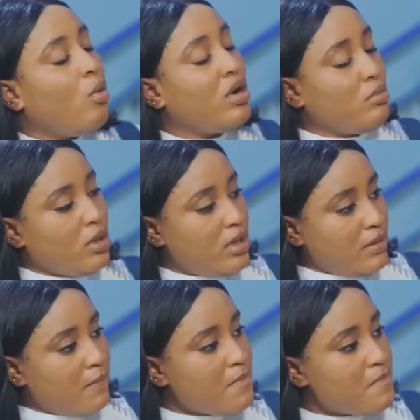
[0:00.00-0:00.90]
One more thing.
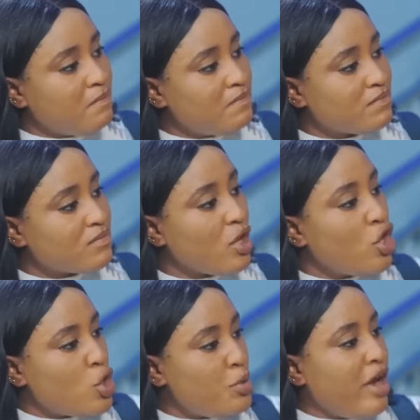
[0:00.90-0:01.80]

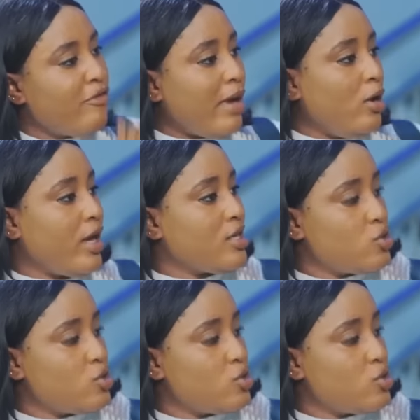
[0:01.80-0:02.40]
You'll be hearing from my lawyer